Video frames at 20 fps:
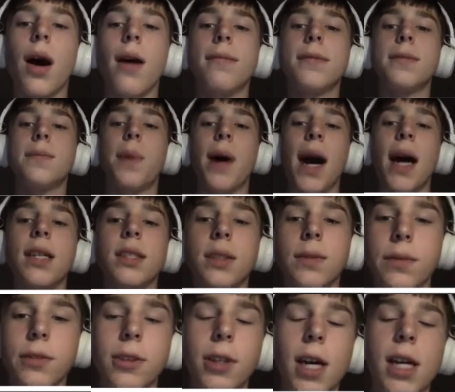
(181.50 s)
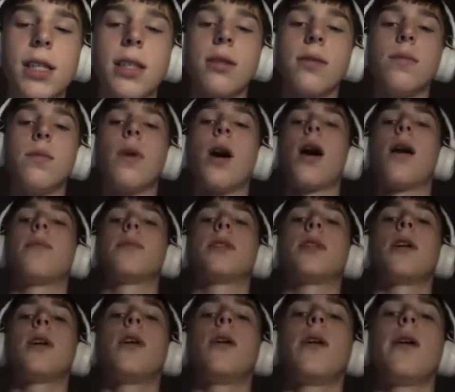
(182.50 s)
mobs, passive-aggressive
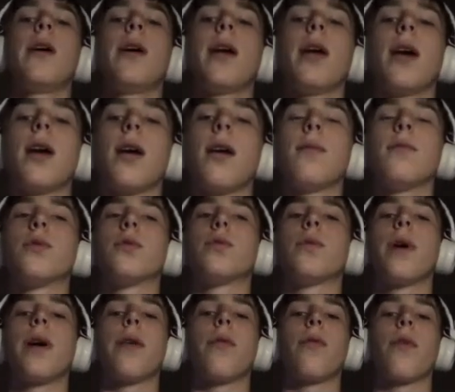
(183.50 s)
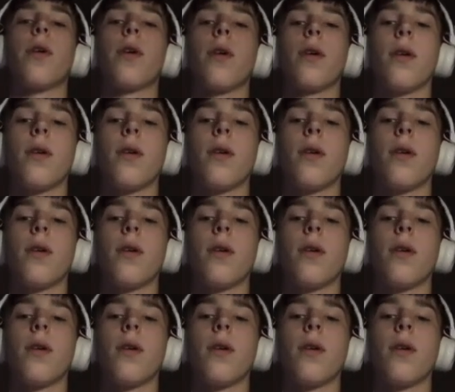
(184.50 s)
mobs. It comes with